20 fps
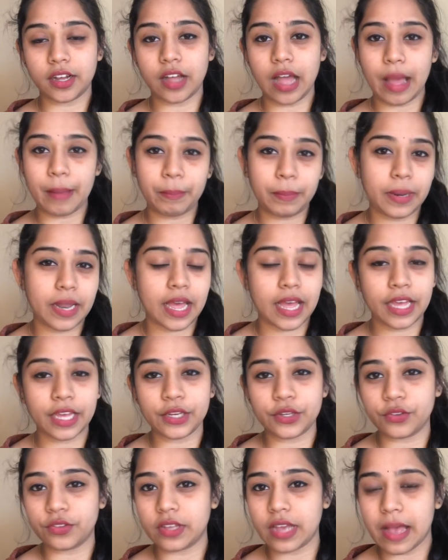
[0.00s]
apply
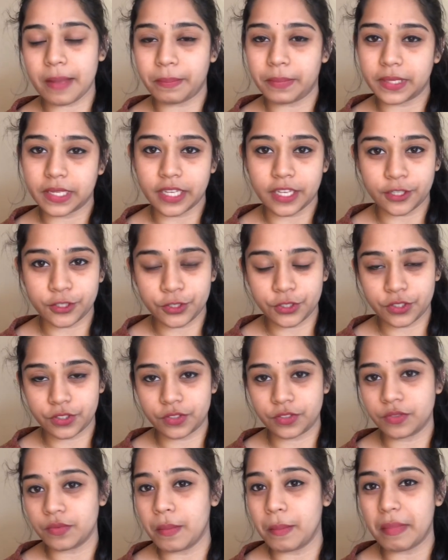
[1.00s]
to the application
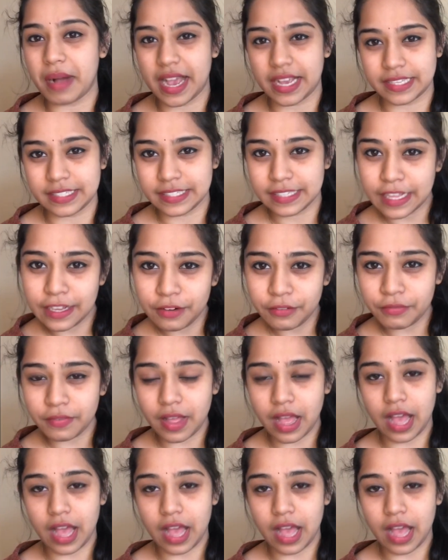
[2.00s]
myself.